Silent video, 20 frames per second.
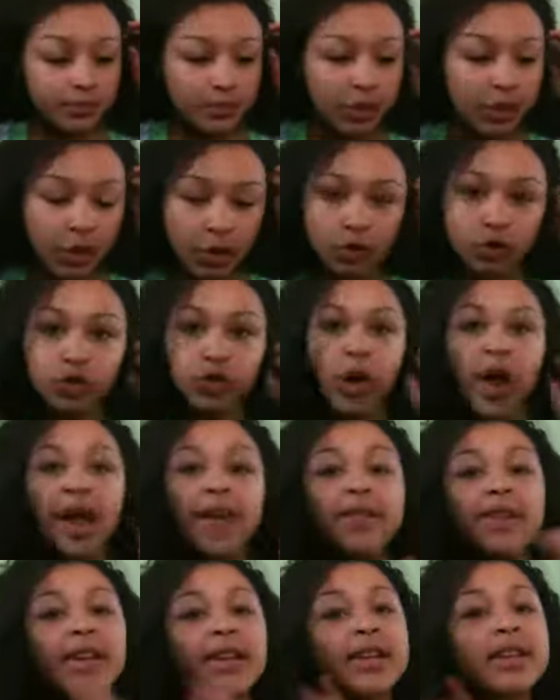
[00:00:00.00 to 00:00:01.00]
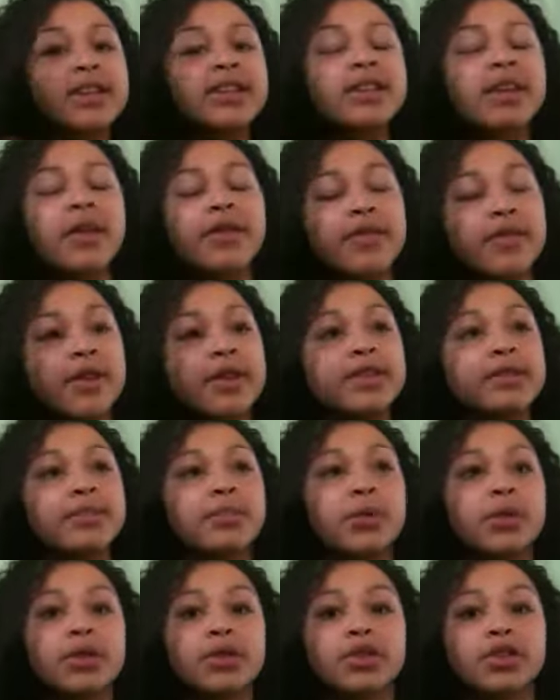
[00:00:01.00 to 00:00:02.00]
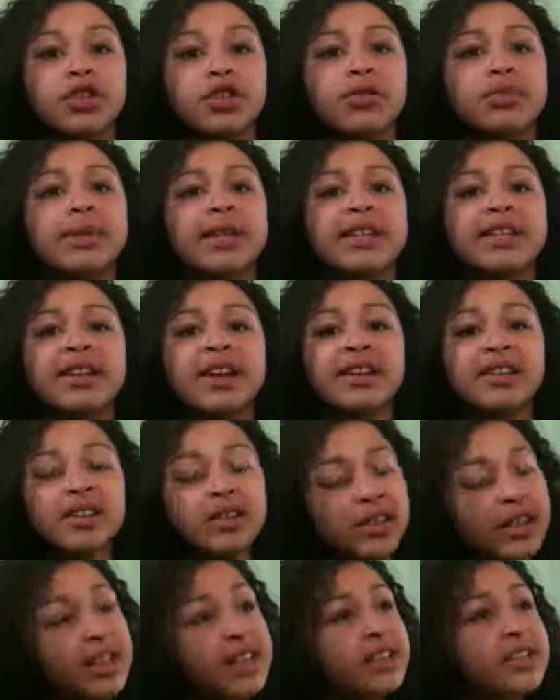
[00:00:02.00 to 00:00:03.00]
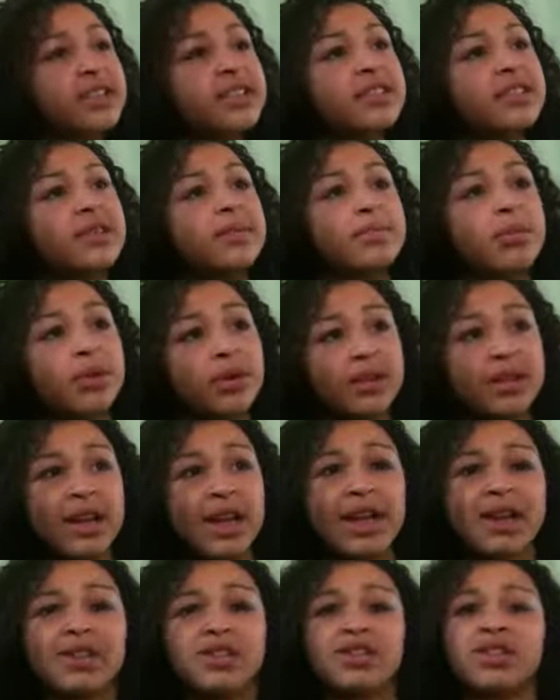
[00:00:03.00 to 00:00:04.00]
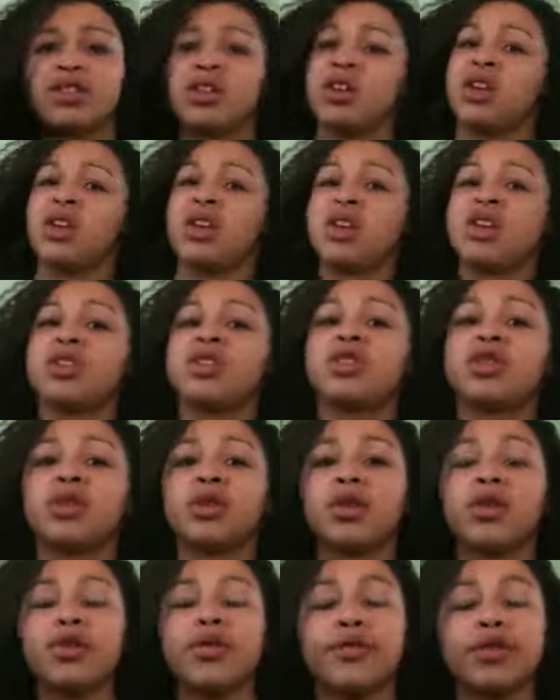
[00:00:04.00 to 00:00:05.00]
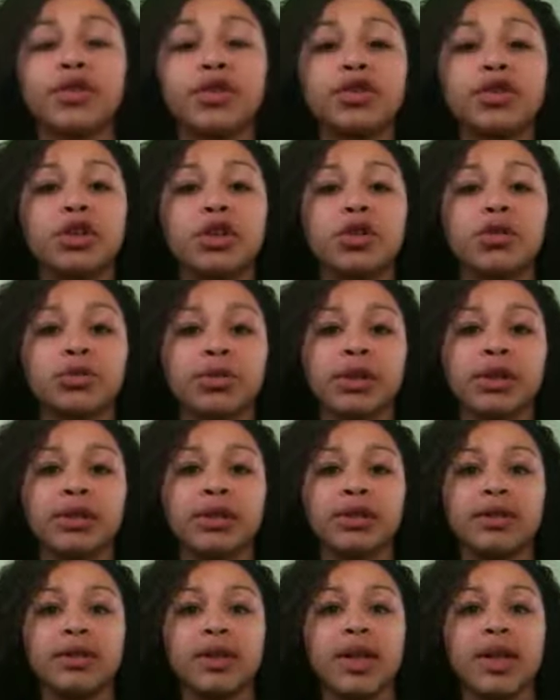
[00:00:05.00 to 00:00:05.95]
You know, driving and stuff is important too, but not nearly as important as your future career